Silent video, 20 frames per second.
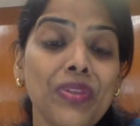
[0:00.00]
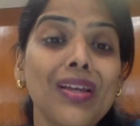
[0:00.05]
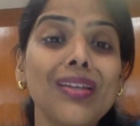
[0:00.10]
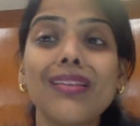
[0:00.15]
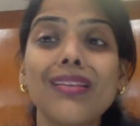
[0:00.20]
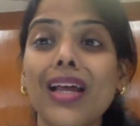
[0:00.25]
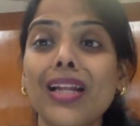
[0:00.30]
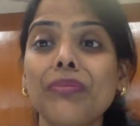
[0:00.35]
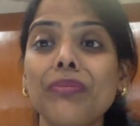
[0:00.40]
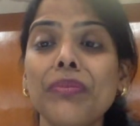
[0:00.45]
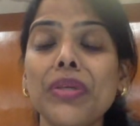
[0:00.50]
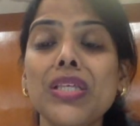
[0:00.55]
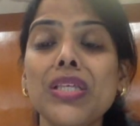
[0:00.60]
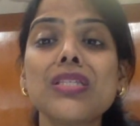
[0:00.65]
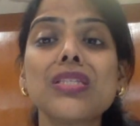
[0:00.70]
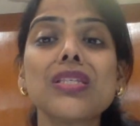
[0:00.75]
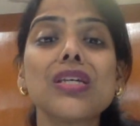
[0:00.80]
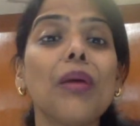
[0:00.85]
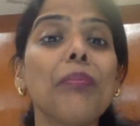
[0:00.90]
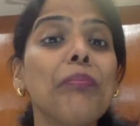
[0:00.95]
That means
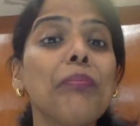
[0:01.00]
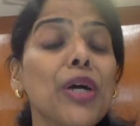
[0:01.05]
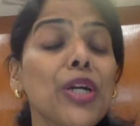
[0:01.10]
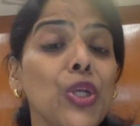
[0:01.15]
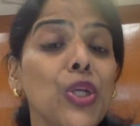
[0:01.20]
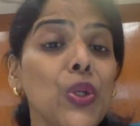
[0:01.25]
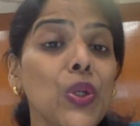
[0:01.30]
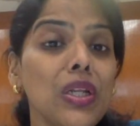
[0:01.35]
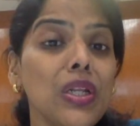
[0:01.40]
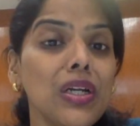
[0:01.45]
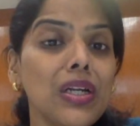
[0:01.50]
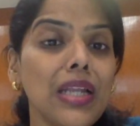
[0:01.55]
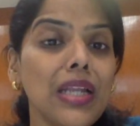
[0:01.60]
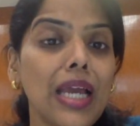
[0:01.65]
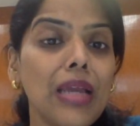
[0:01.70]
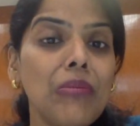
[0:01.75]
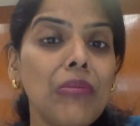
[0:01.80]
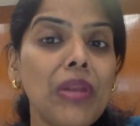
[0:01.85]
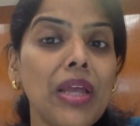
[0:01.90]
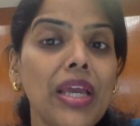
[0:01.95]
a particular
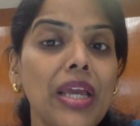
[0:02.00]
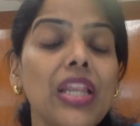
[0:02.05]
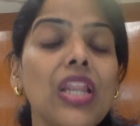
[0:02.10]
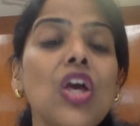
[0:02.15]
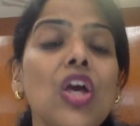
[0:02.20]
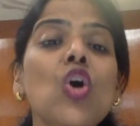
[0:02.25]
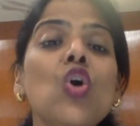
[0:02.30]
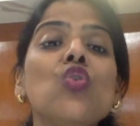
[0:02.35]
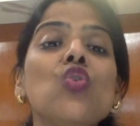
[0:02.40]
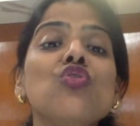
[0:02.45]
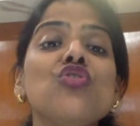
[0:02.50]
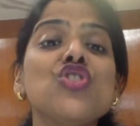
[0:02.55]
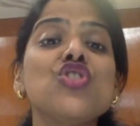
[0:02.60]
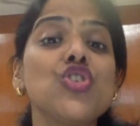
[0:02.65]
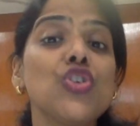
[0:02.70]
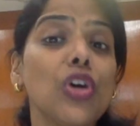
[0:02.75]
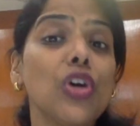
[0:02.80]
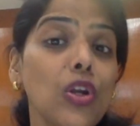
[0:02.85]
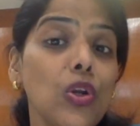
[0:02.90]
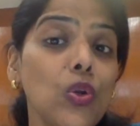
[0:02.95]
timeline which you
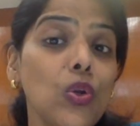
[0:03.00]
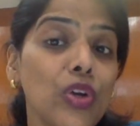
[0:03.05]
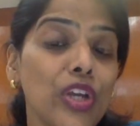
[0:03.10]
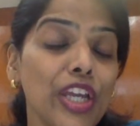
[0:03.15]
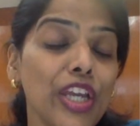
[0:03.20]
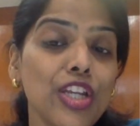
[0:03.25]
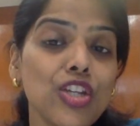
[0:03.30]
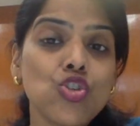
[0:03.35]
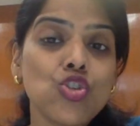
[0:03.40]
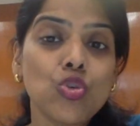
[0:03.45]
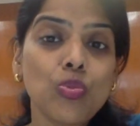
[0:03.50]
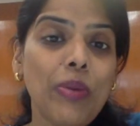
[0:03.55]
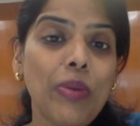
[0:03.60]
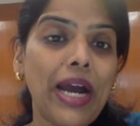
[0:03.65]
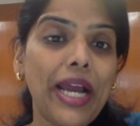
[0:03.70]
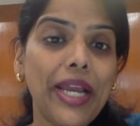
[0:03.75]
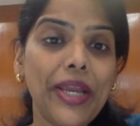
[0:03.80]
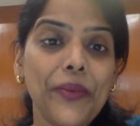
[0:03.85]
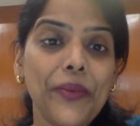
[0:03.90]
are looking to buy.